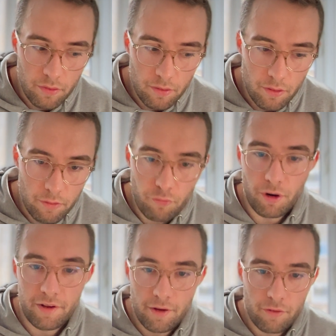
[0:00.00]

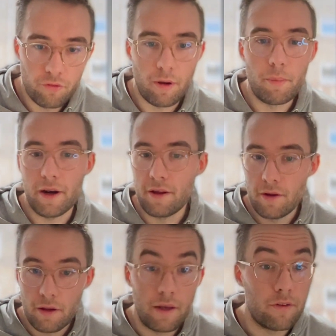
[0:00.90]
threat to somebody
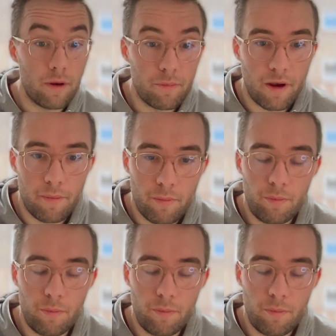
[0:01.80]
in some time.